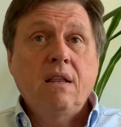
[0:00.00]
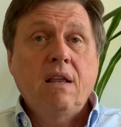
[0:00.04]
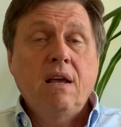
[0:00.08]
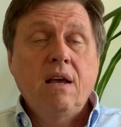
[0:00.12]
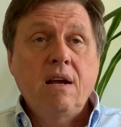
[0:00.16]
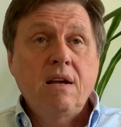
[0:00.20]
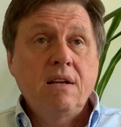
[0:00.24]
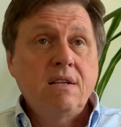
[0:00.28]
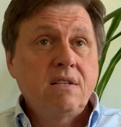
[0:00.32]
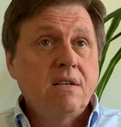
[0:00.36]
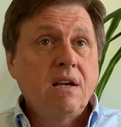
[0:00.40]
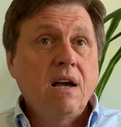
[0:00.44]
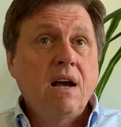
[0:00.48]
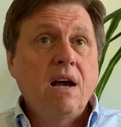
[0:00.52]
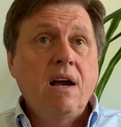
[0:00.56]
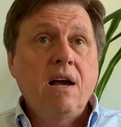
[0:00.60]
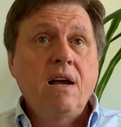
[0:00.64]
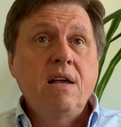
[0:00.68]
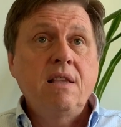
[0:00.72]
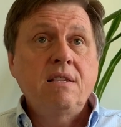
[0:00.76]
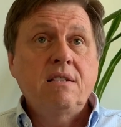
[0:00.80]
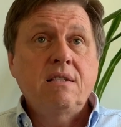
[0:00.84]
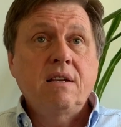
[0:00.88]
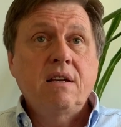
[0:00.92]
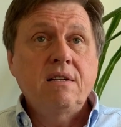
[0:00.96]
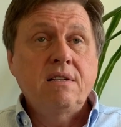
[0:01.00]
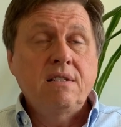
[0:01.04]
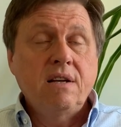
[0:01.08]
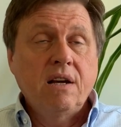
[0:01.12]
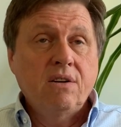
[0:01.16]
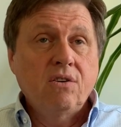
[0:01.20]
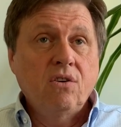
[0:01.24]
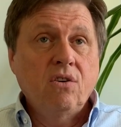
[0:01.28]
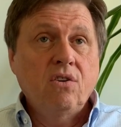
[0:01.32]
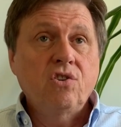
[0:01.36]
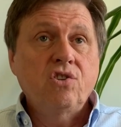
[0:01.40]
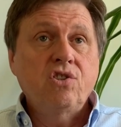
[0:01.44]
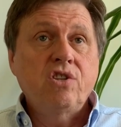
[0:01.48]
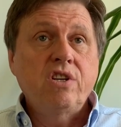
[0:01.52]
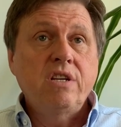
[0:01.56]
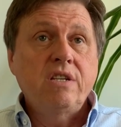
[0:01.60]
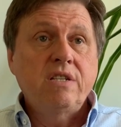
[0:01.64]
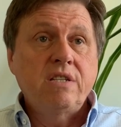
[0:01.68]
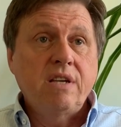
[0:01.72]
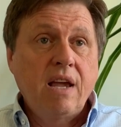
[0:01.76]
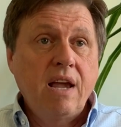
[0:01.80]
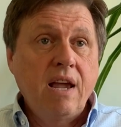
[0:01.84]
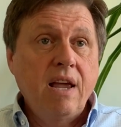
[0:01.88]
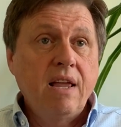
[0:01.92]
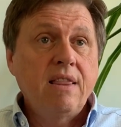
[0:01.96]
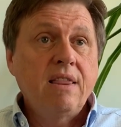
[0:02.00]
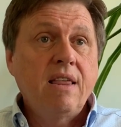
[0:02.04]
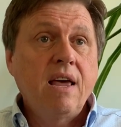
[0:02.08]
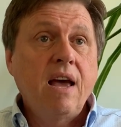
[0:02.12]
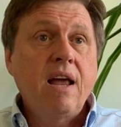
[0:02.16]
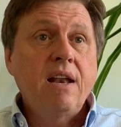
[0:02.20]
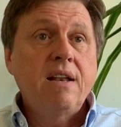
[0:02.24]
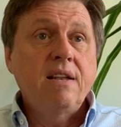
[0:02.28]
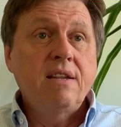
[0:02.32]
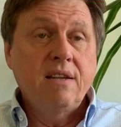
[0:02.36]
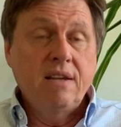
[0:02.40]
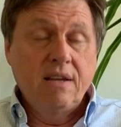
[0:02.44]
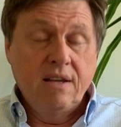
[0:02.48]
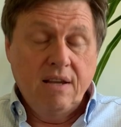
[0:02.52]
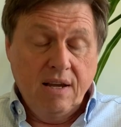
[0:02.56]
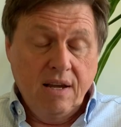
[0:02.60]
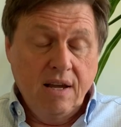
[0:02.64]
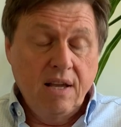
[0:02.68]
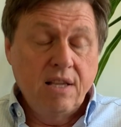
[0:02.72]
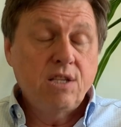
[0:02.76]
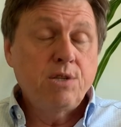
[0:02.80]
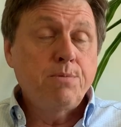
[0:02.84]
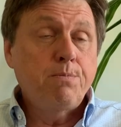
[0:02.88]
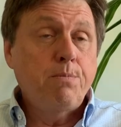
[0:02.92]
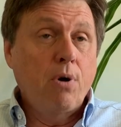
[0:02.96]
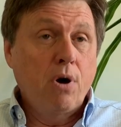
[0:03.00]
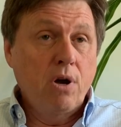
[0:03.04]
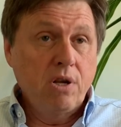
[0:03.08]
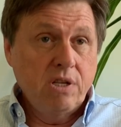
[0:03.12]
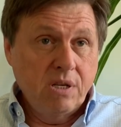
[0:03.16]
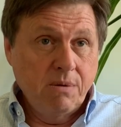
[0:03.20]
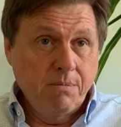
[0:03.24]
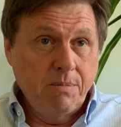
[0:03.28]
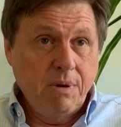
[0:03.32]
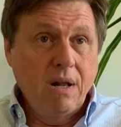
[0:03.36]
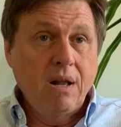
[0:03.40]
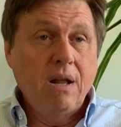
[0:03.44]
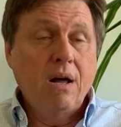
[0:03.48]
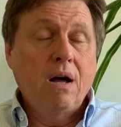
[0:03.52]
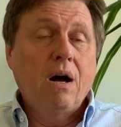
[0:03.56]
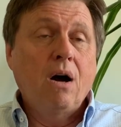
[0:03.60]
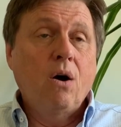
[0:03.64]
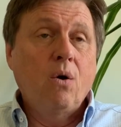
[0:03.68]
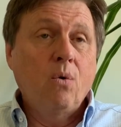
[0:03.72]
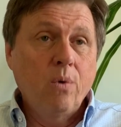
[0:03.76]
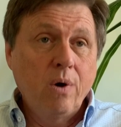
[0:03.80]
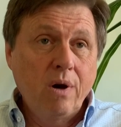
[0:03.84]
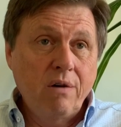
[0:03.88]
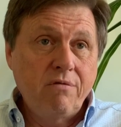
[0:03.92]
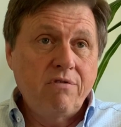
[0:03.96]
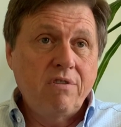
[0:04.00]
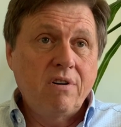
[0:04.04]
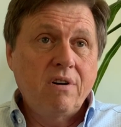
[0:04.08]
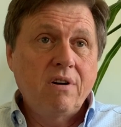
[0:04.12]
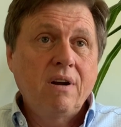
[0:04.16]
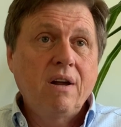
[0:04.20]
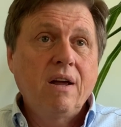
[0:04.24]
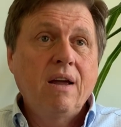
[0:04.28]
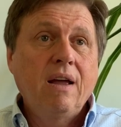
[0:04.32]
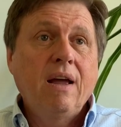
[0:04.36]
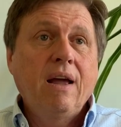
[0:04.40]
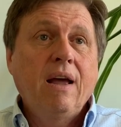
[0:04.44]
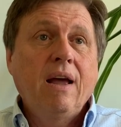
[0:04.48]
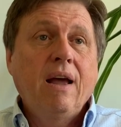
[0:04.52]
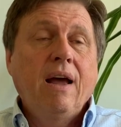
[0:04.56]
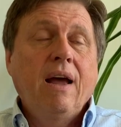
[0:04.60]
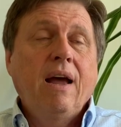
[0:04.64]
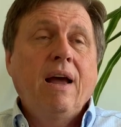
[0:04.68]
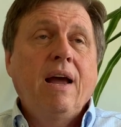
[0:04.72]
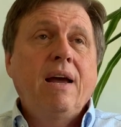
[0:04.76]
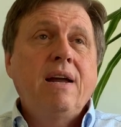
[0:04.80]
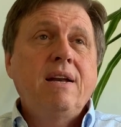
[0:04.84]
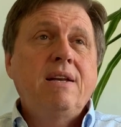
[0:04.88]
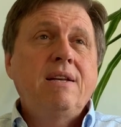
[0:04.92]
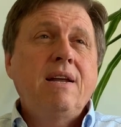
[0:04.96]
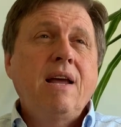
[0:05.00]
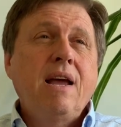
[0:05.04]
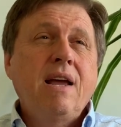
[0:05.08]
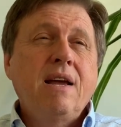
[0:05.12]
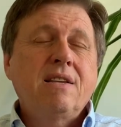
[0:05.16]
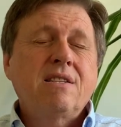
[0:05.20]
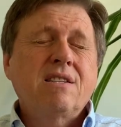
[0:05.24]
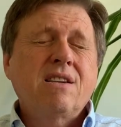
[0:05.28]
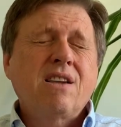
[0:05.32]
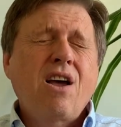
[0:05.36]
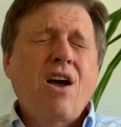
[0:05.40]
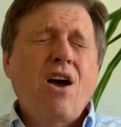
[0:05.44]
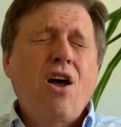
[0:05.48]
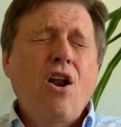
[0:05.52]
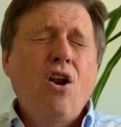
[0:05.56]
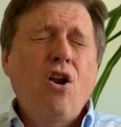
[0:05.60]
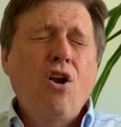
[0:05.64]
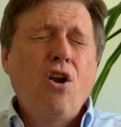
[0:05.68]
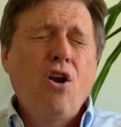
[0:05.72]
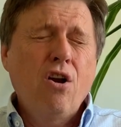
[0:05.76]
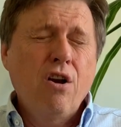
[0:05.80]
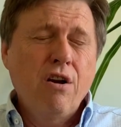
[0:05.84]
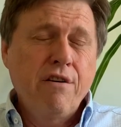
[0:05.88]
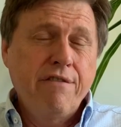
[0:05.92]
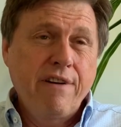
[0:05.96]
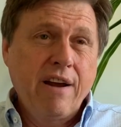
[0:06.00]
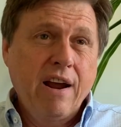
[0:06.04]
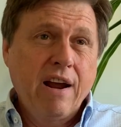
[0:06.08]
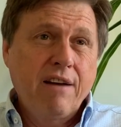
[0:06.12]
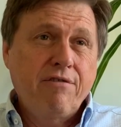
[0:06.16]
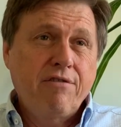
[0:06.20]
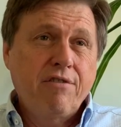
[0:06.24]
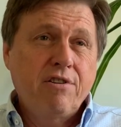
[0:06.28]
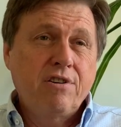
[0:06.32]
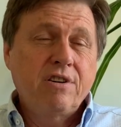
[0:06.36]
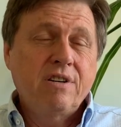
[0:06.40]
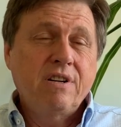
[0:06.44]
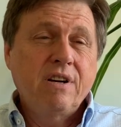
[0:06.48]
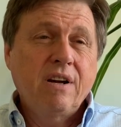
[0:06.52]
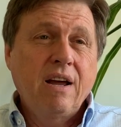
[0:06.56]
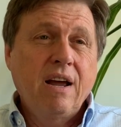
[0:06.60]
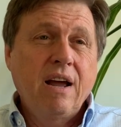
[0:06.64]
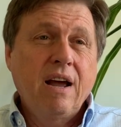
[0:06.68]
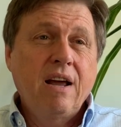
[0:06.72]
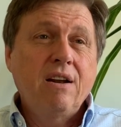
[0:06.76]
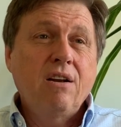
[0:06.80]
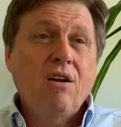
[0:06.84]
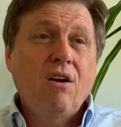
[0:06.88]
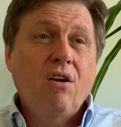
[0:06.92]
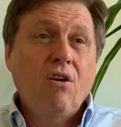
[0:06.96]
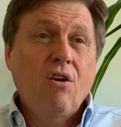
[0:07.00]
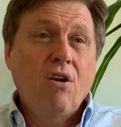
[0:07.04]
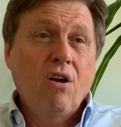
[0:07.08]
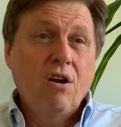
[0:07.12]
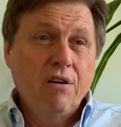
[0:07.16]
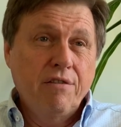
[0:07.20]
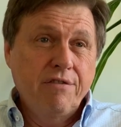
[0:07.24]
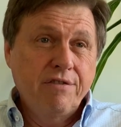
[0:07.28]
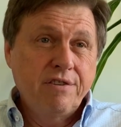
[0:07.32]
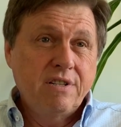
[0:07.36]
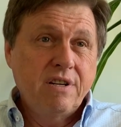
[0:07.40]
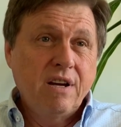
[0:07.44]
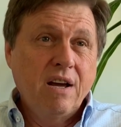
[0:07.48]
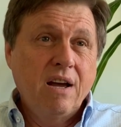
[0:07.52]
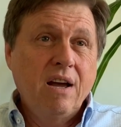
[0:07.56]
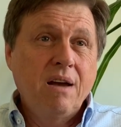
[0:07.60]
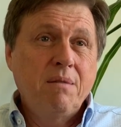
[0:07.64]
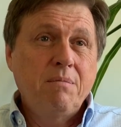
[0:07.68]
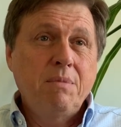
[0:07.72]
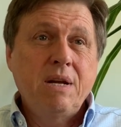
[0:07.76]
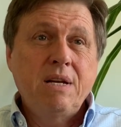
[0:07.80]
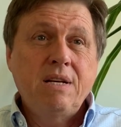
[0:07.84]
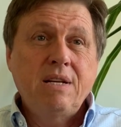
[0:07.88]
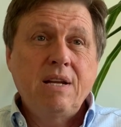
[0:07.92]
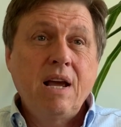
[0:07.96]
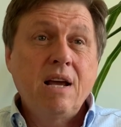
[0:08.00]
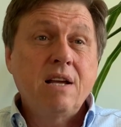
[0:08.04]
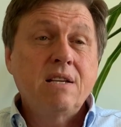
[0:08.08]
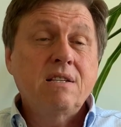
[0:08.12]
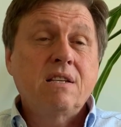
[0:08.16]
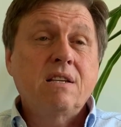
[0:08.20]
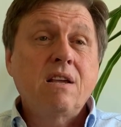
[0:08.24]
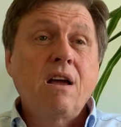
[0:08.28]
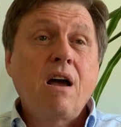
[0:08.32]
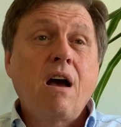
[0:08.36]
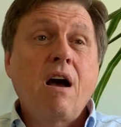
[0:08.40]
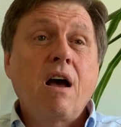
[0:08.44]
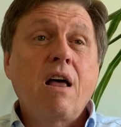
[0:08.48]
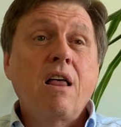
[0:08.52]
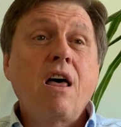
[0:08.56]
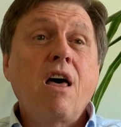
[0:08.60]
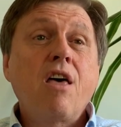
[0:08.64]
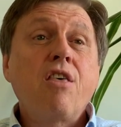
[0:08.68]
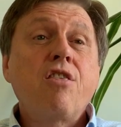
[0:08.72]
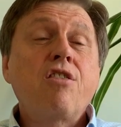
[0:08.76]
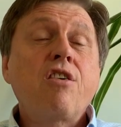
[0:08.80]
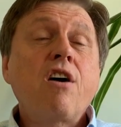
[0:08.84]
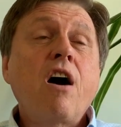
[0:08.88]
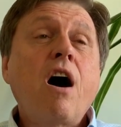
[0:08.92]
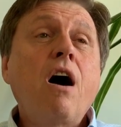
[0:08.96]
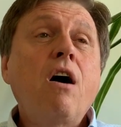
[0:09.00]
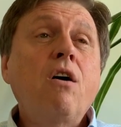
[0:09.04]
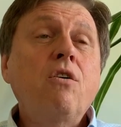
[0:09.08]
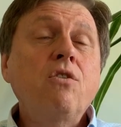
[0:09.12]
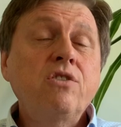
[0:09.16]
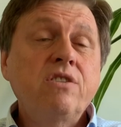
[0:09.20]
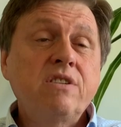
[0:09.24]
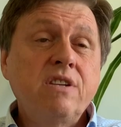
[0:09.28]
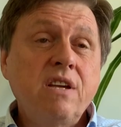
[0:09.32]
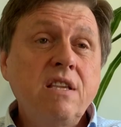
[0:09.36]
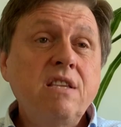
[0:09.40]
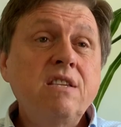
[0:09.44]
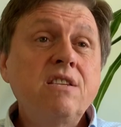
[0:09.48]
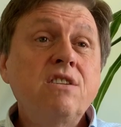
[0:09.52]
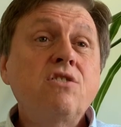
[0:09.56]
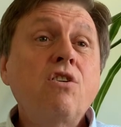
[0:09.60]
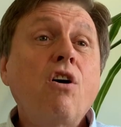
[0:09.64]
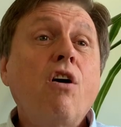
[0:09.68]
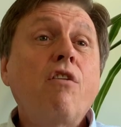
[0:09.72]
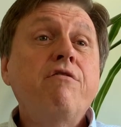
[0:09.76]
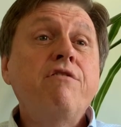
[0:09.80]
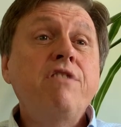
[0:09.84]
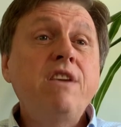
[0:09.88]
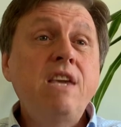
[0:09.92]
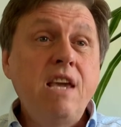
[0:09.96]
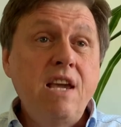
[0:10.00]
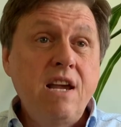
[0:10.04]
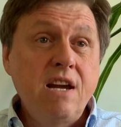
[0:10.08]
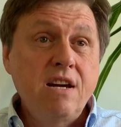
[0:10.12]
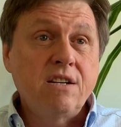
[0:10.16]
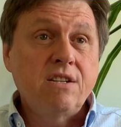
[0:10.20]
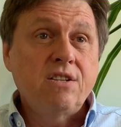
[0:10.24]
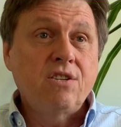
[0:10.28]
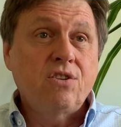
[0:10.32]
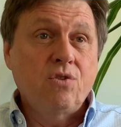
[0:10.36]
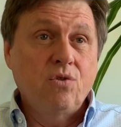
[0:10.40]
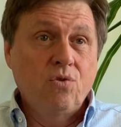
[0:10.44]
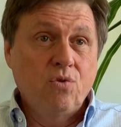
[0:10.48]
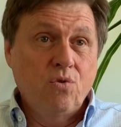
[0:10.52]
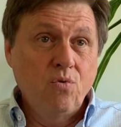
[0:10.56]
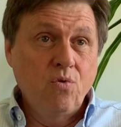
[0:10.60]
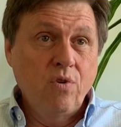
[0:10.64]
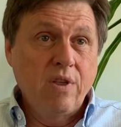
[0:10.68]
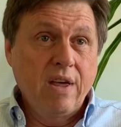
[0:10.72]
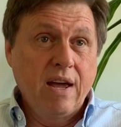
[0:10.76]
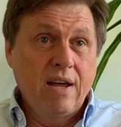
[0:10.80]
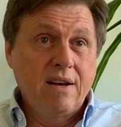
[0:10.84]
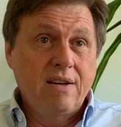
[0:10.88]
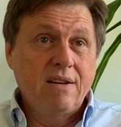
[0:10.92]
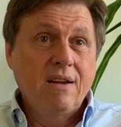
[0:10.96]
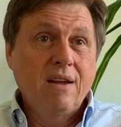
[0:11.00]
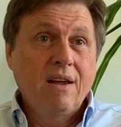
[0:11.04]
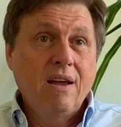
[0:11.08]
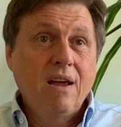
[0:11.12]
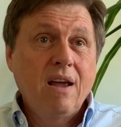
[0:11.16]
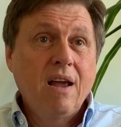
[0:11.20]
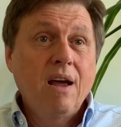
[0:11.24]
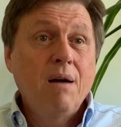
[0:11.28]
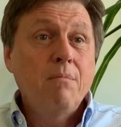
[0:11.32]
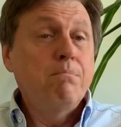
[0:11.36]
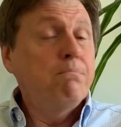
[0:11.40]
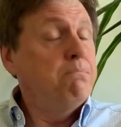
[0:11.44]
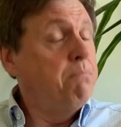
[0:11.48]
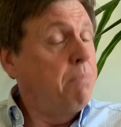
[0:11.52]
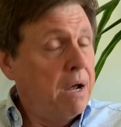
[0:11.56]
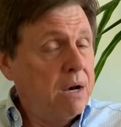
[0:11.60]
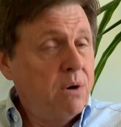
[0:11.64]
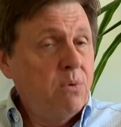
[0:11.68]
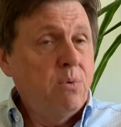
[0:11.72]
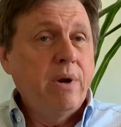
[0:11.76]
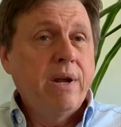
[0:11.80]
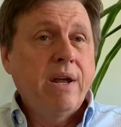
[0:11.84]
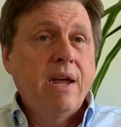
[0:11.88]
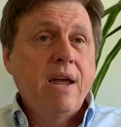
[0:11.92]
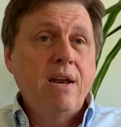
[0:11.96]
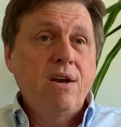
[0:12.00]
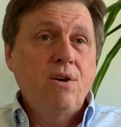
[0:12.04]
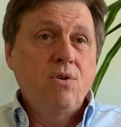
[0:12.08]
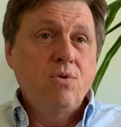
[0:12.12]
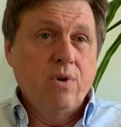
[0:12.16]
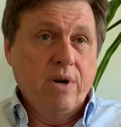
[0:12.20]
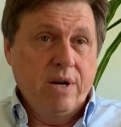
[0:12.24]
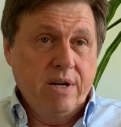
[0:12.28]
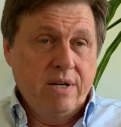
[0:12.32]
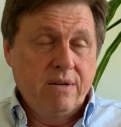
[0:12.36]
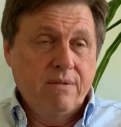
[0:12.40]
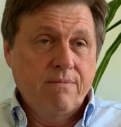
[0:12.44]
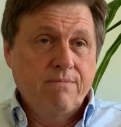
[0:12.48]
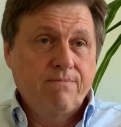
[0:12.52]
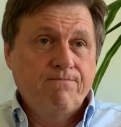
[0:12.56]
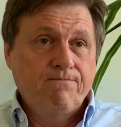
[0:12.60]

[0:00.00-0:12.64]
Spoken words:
there is science and technology saying that it's possible. However, it takes a lot of effort and a lot of time. It takes thousands of years to do that, but we can do it.